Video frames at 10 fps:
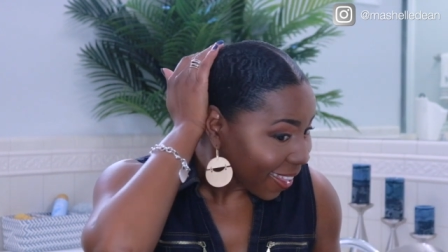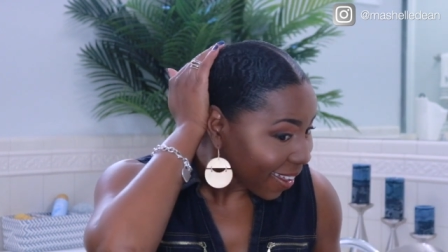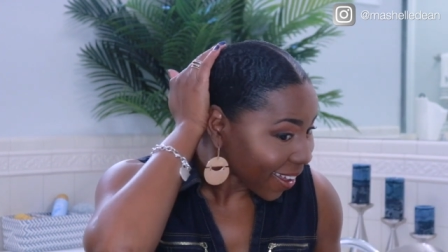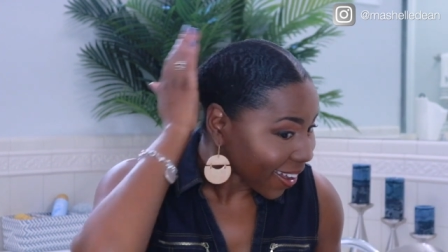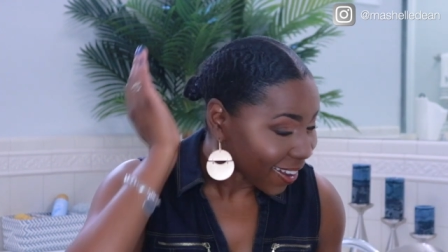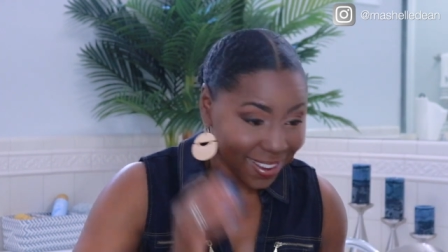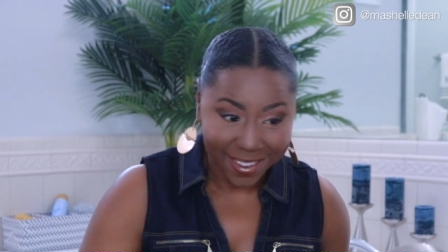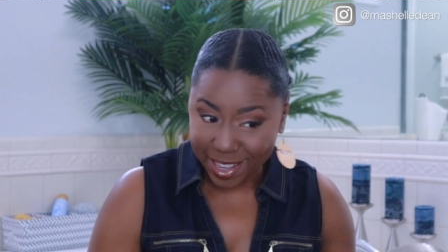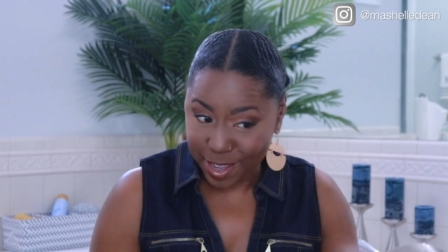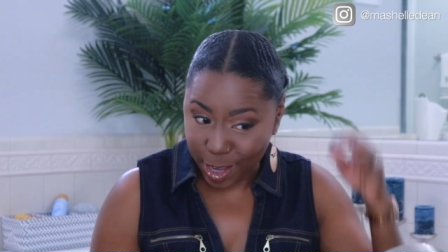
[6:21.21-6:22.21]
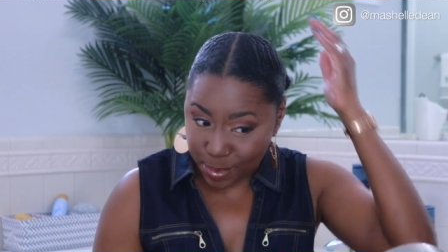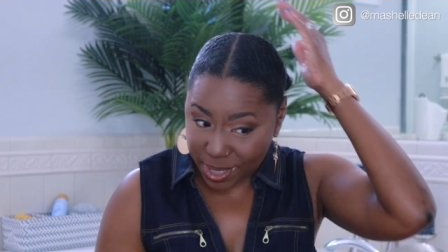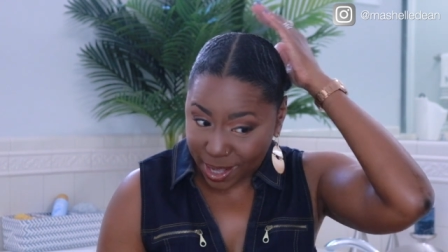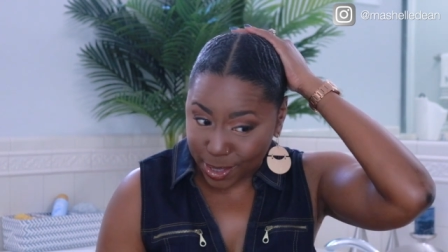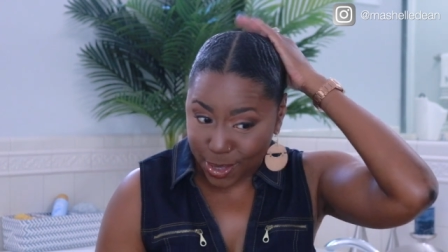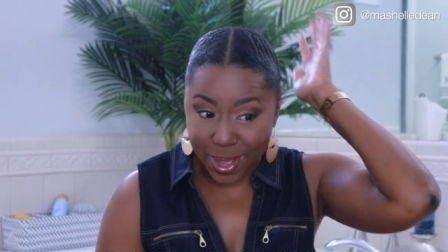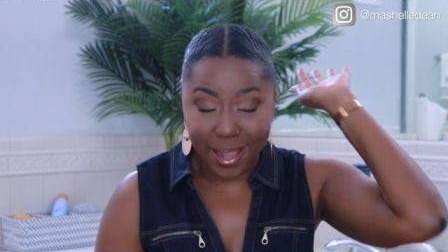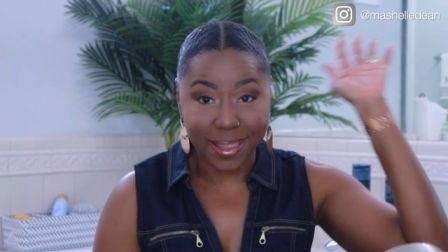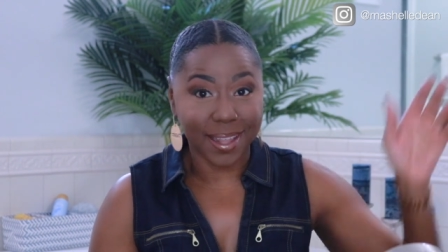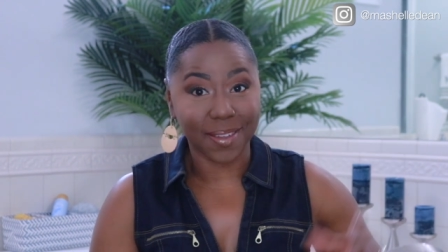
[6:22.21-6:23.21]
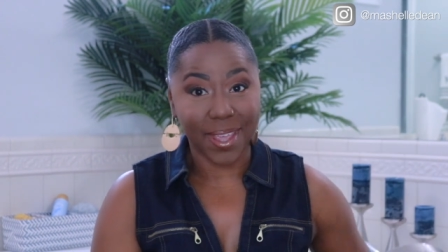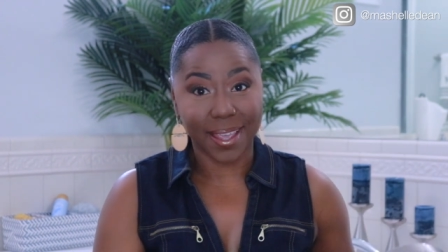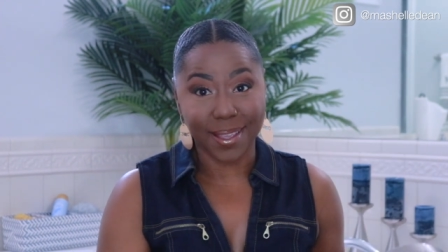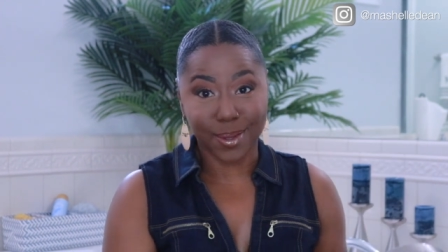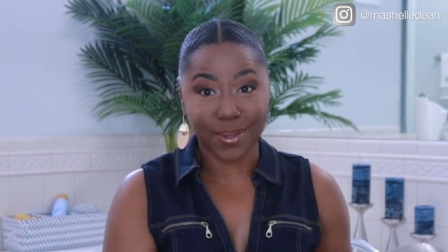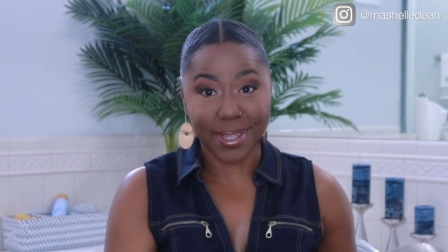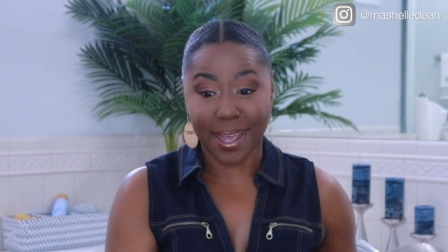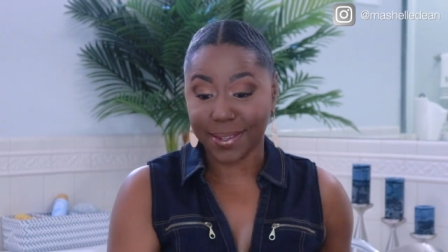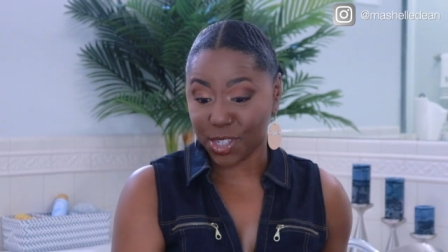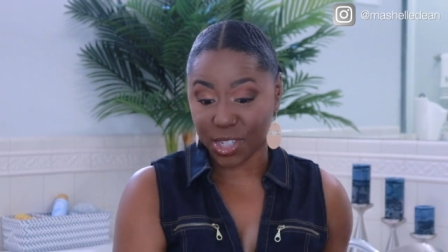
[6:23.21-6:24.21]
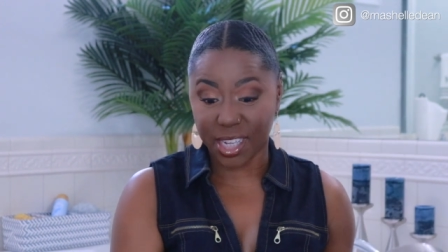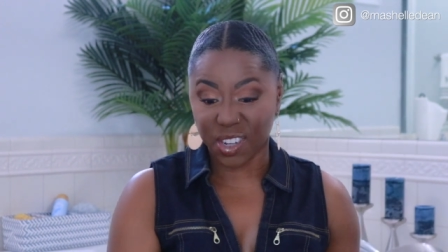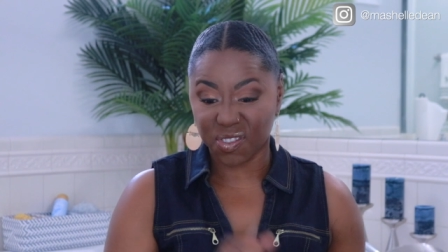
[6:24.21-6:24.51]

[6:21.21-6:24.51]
Oh, I'm telling you, I love that Eco Styling Gel.